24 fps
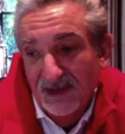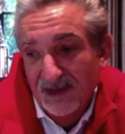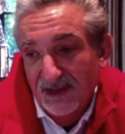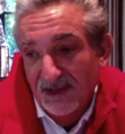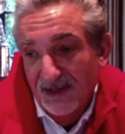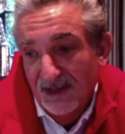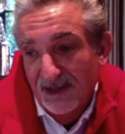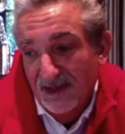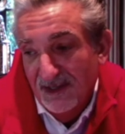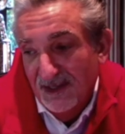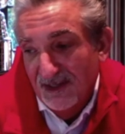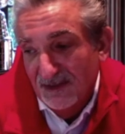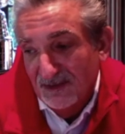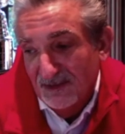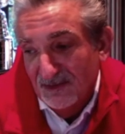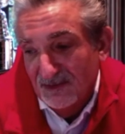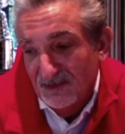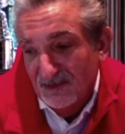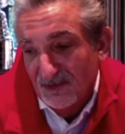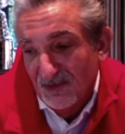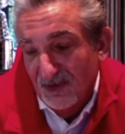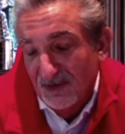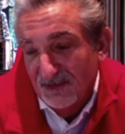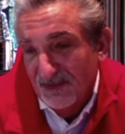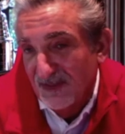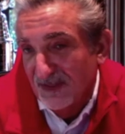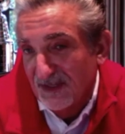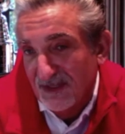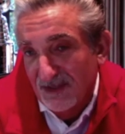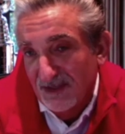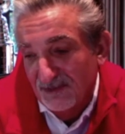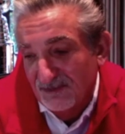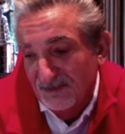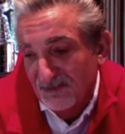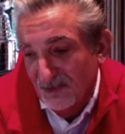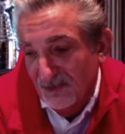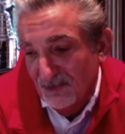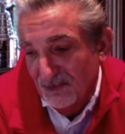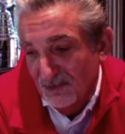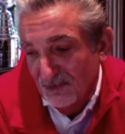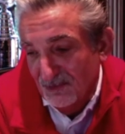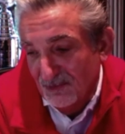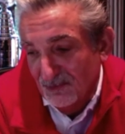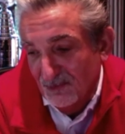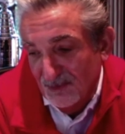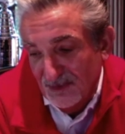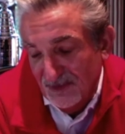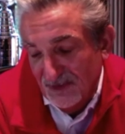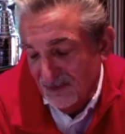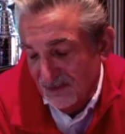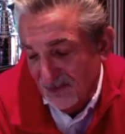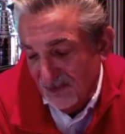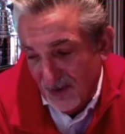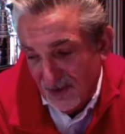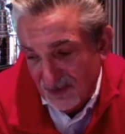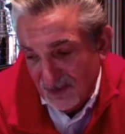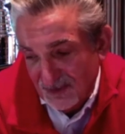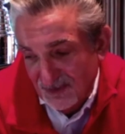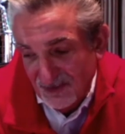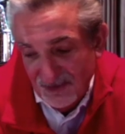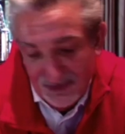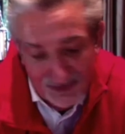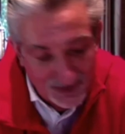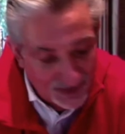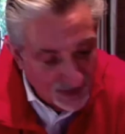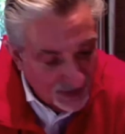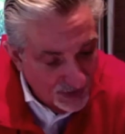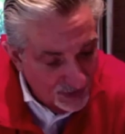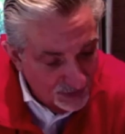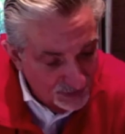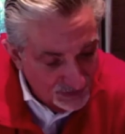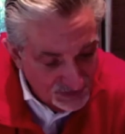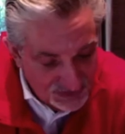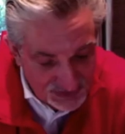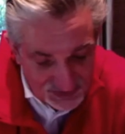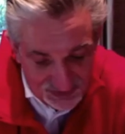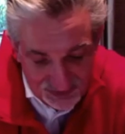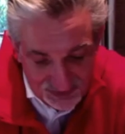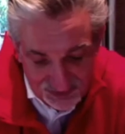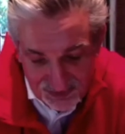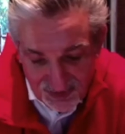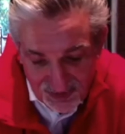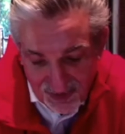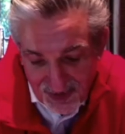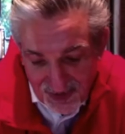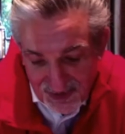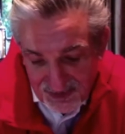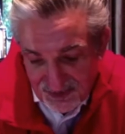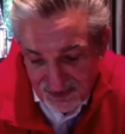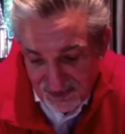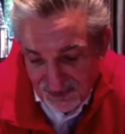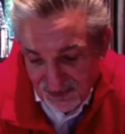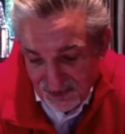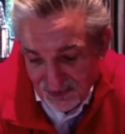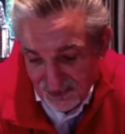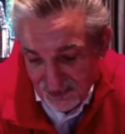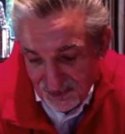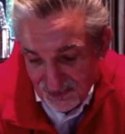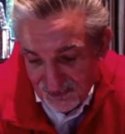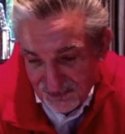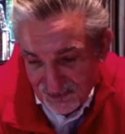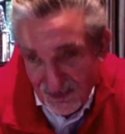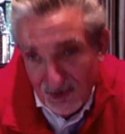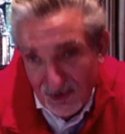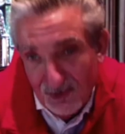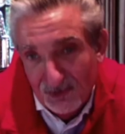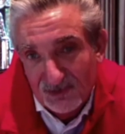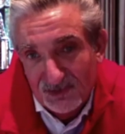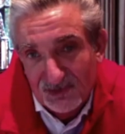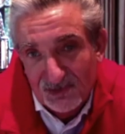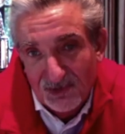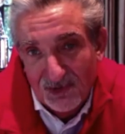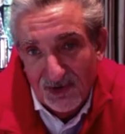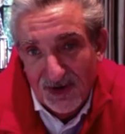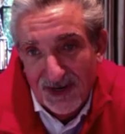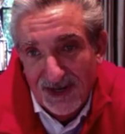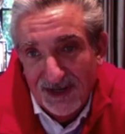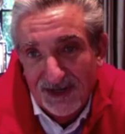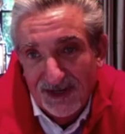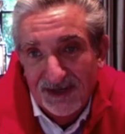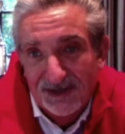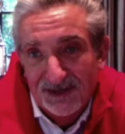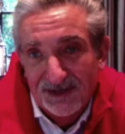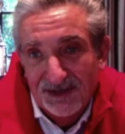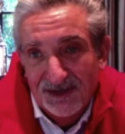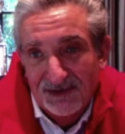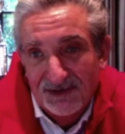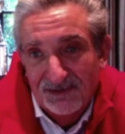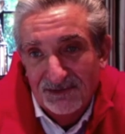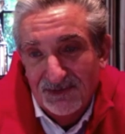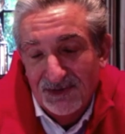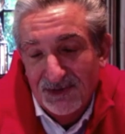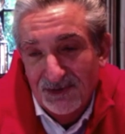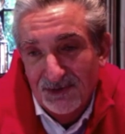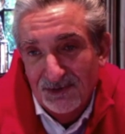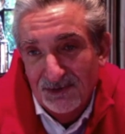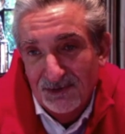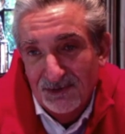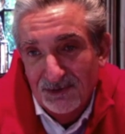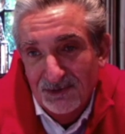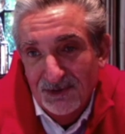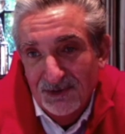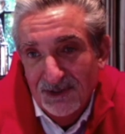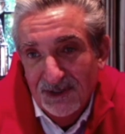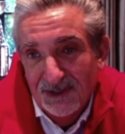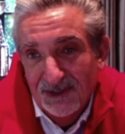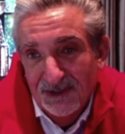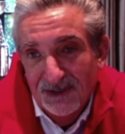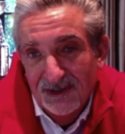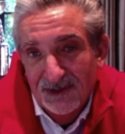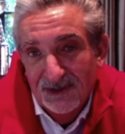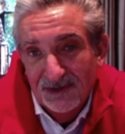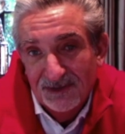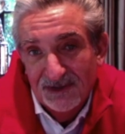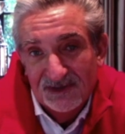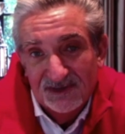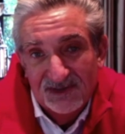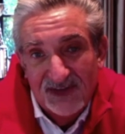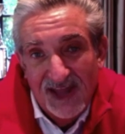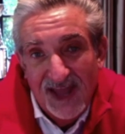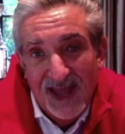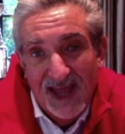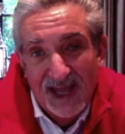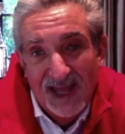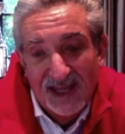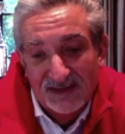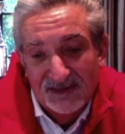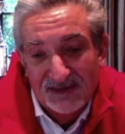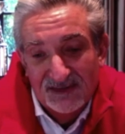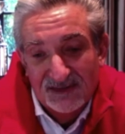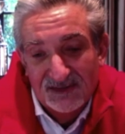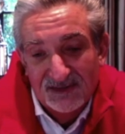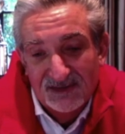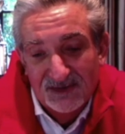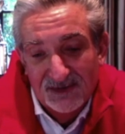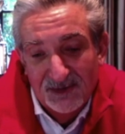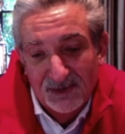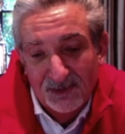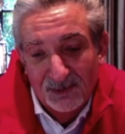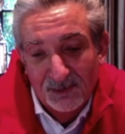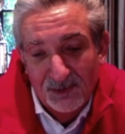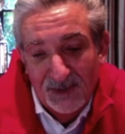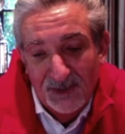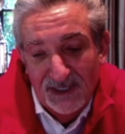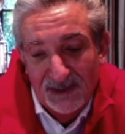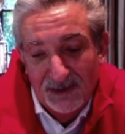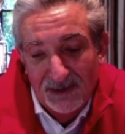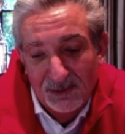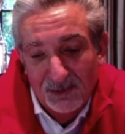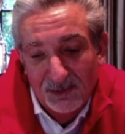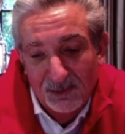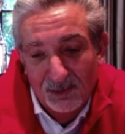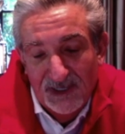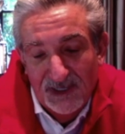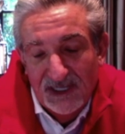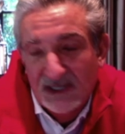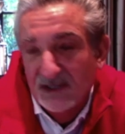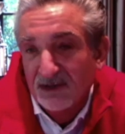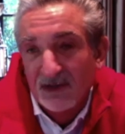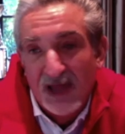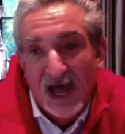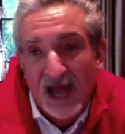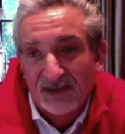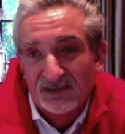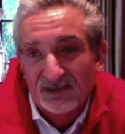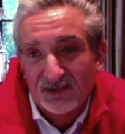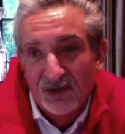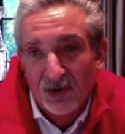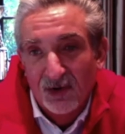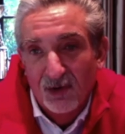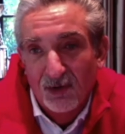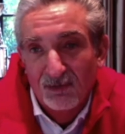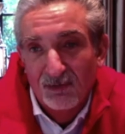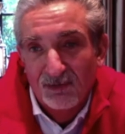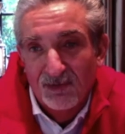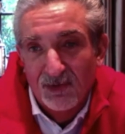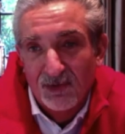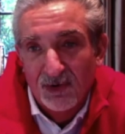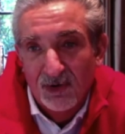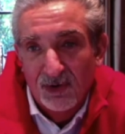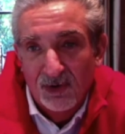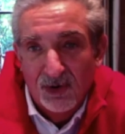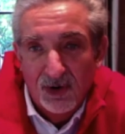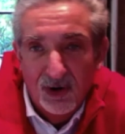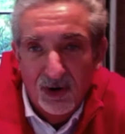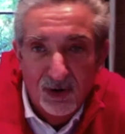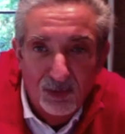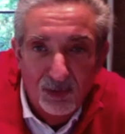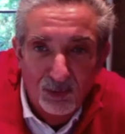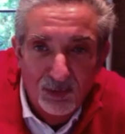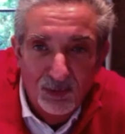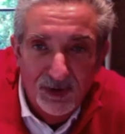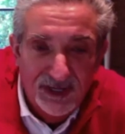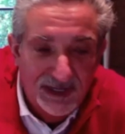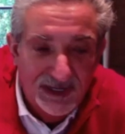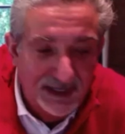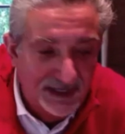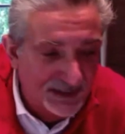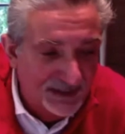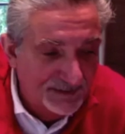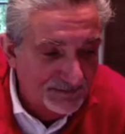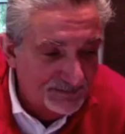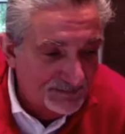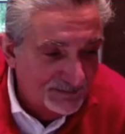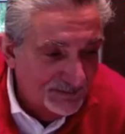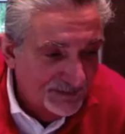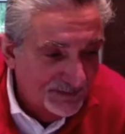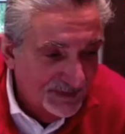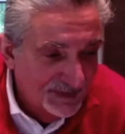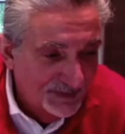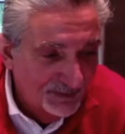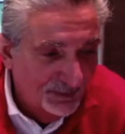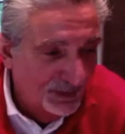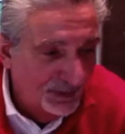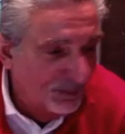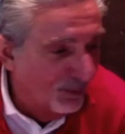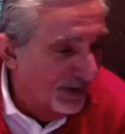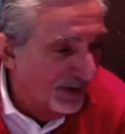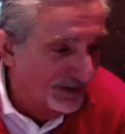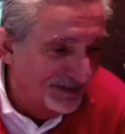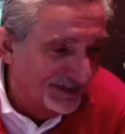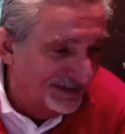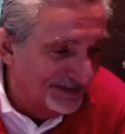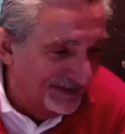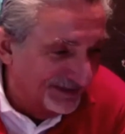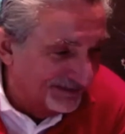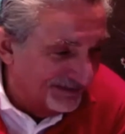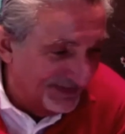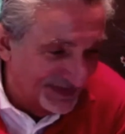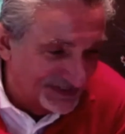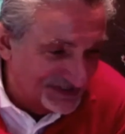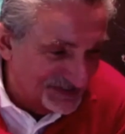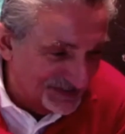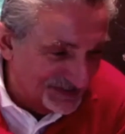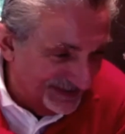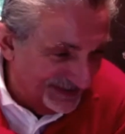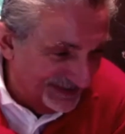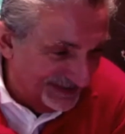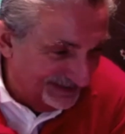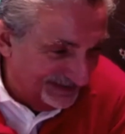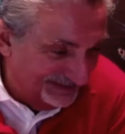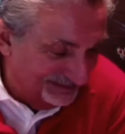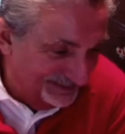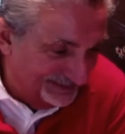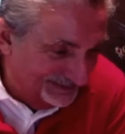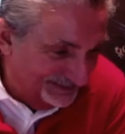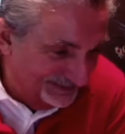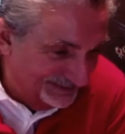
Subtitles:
And so I think when you talk to the coach, you talk to folks, Sergey can give you the stats. You know, we gloss over, oh, we won the division